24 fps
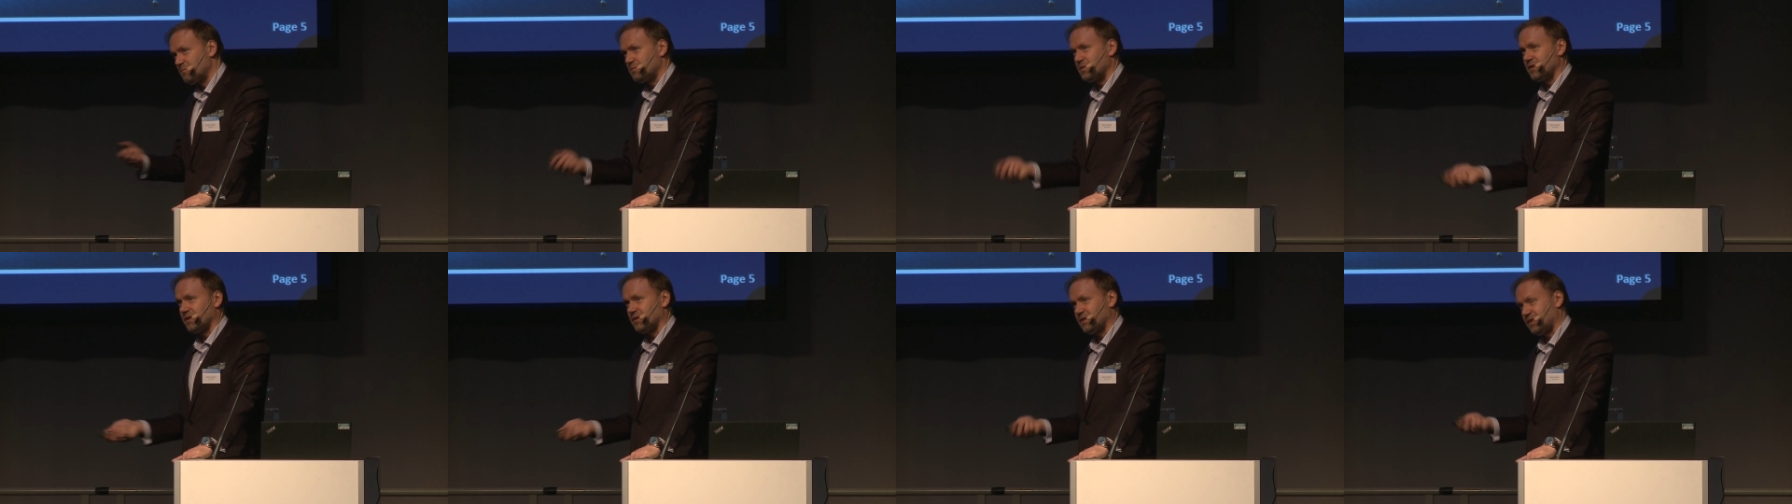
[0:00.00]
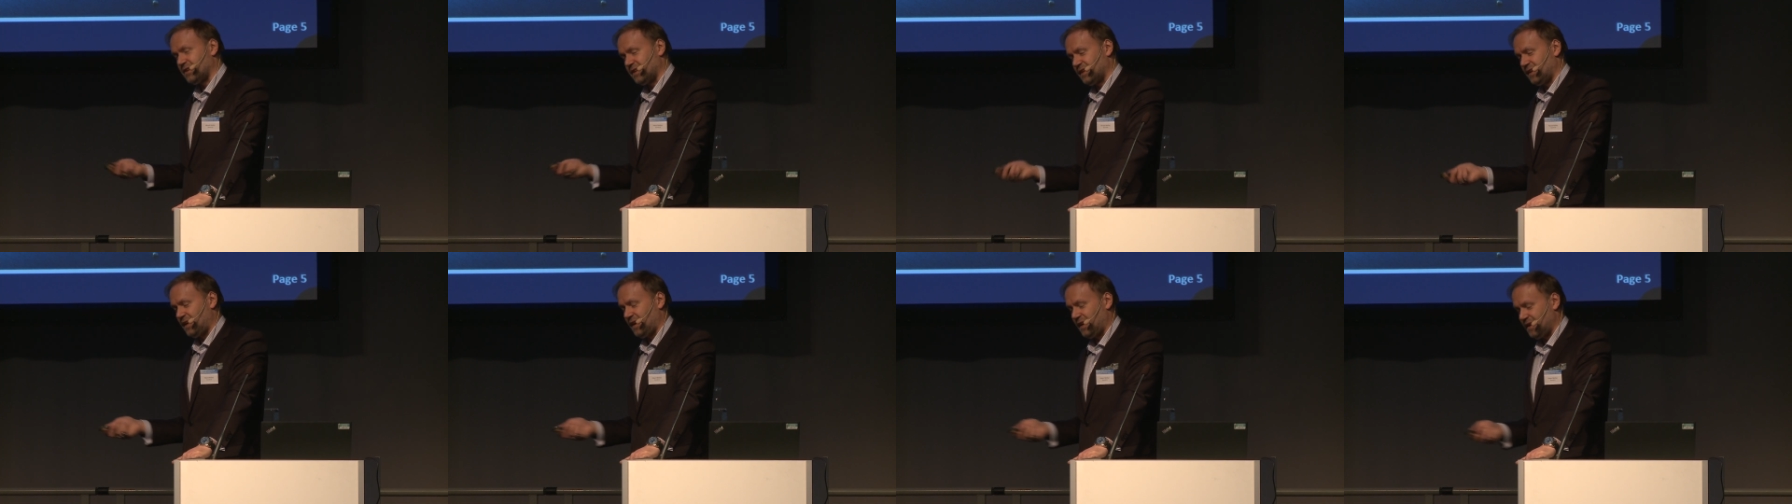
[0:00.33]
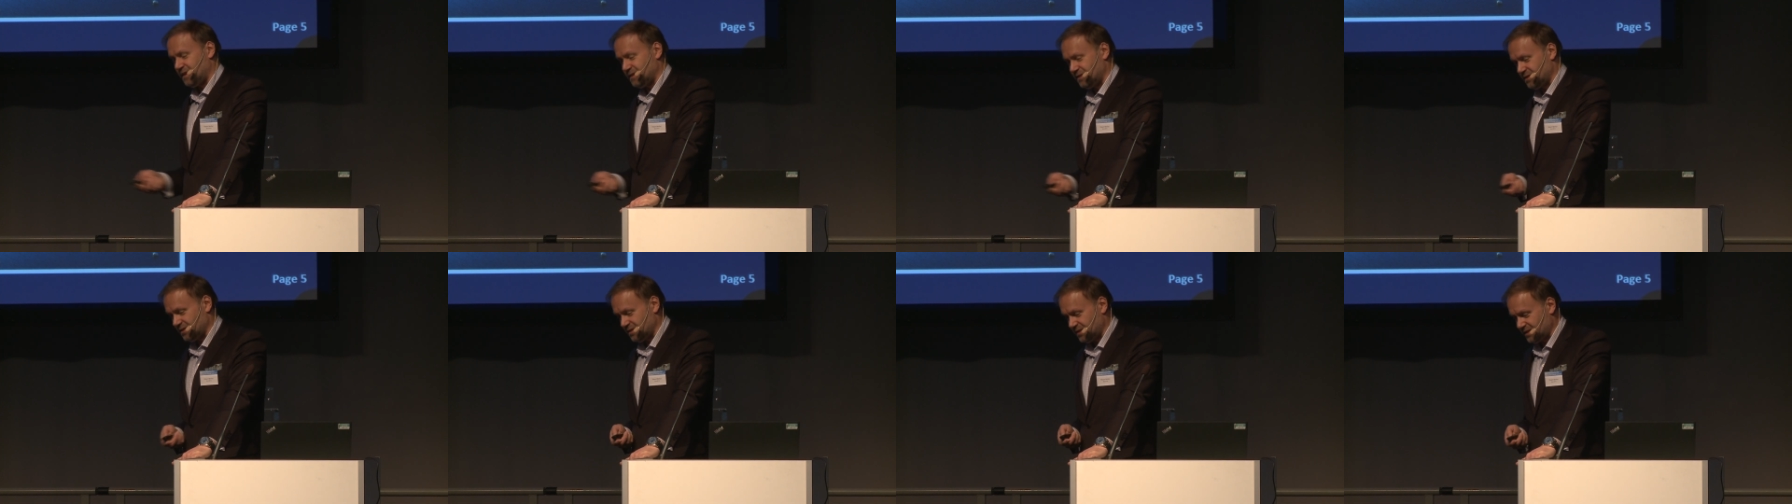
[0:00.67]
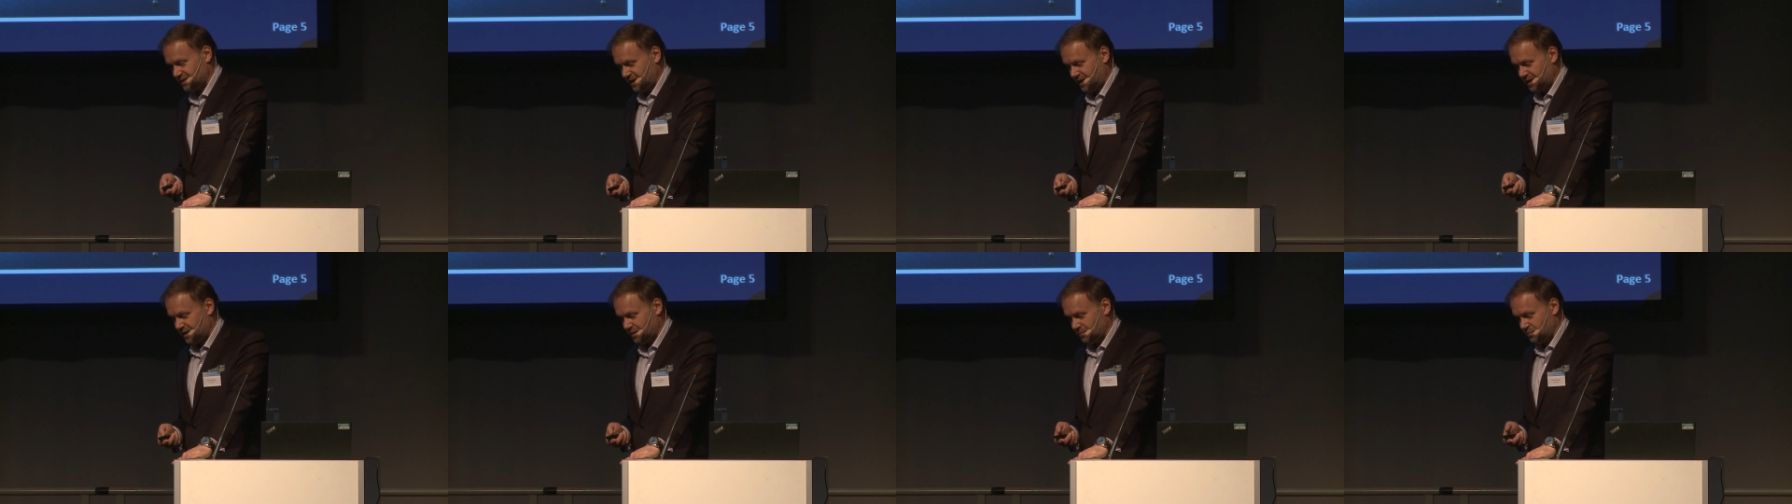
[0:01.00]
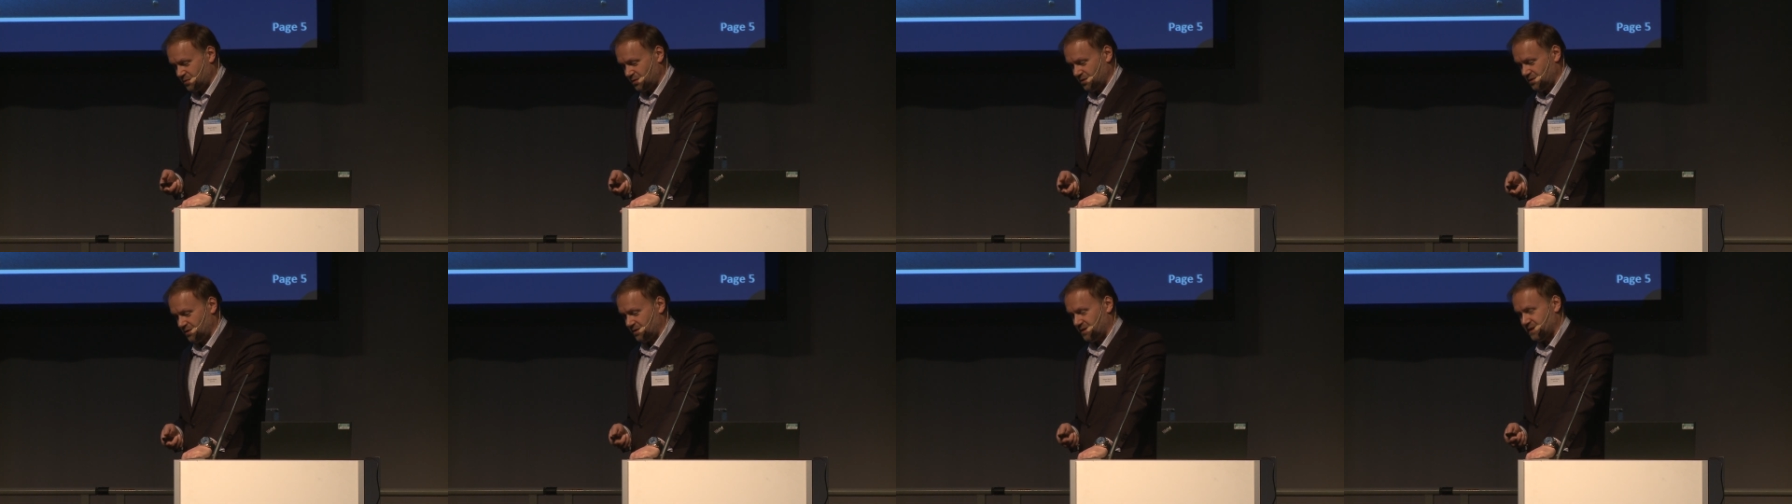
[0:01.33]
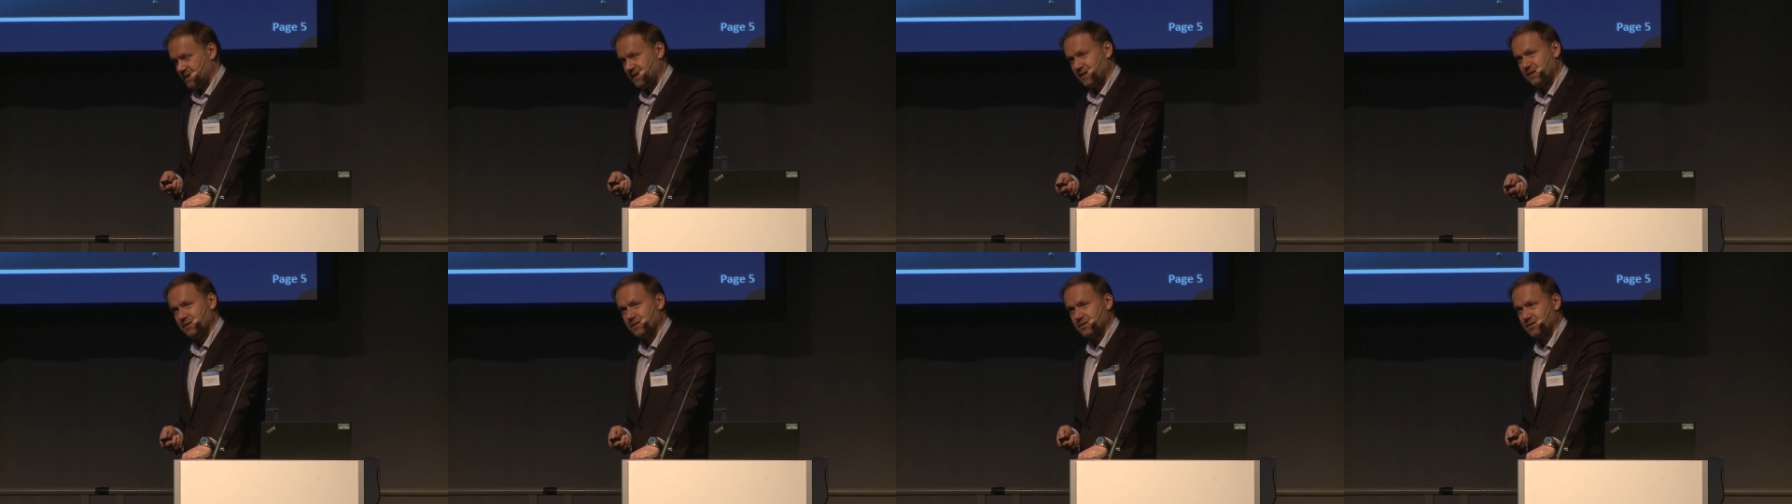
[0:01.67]
building a sustainable
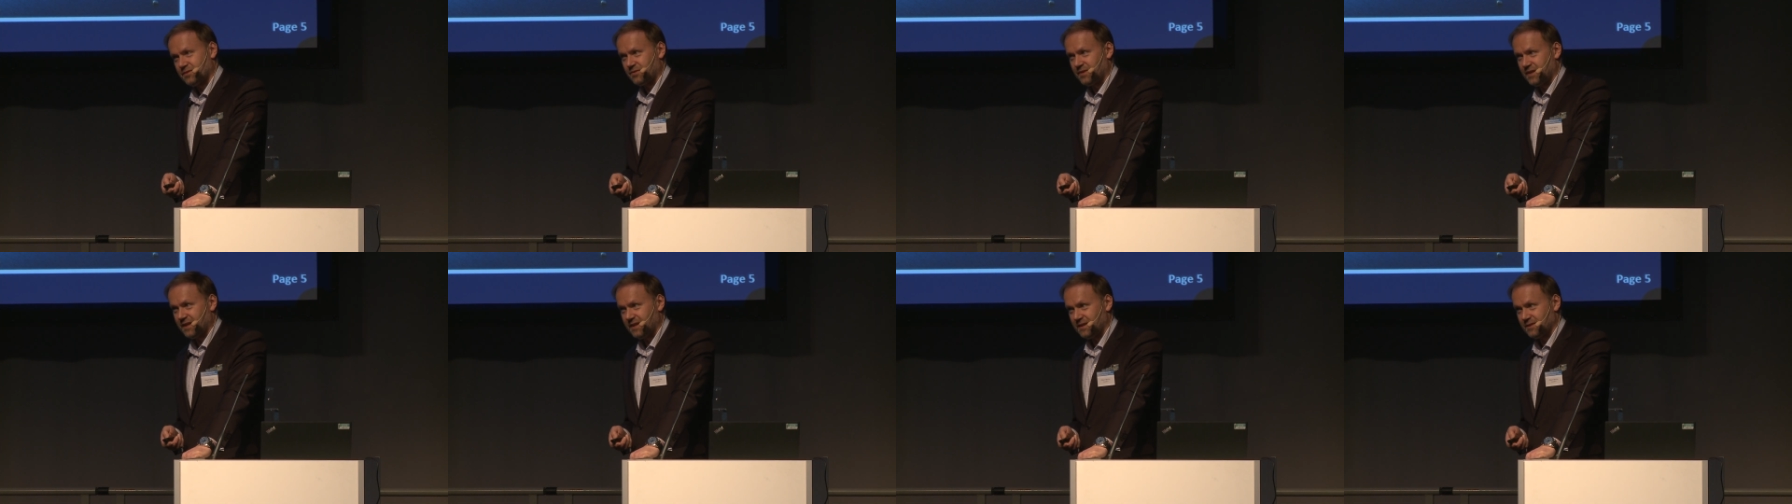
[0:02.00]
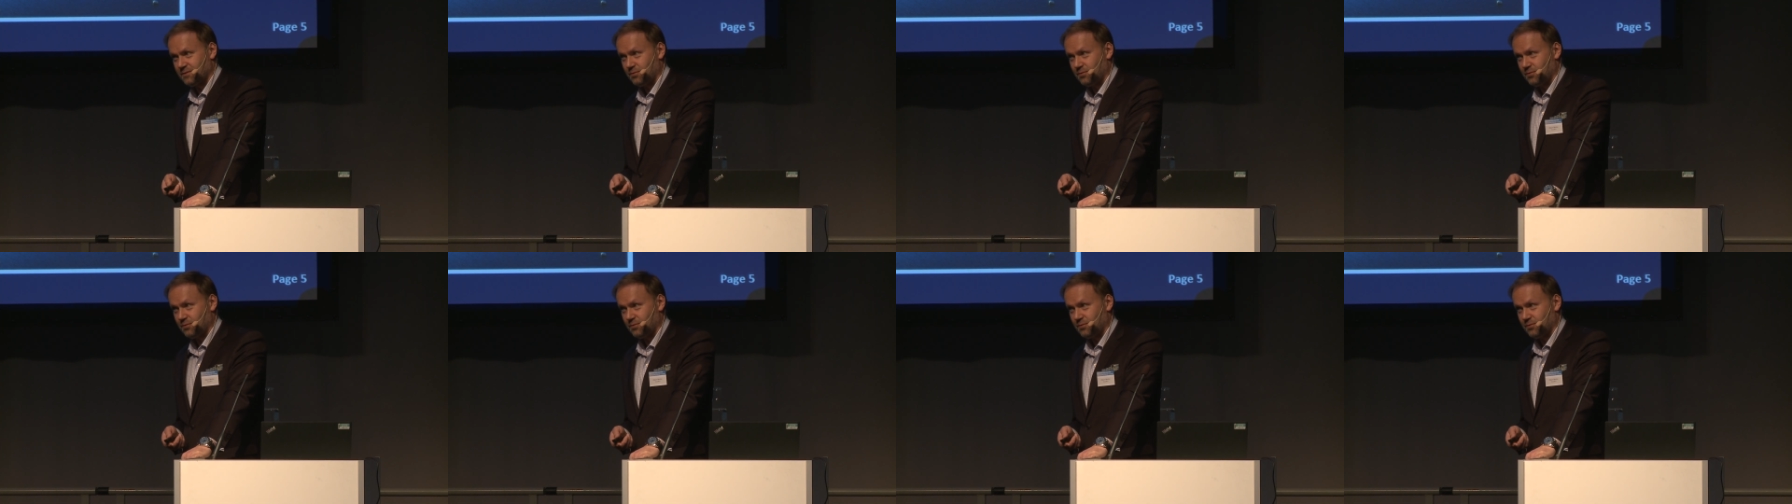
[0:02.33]
industry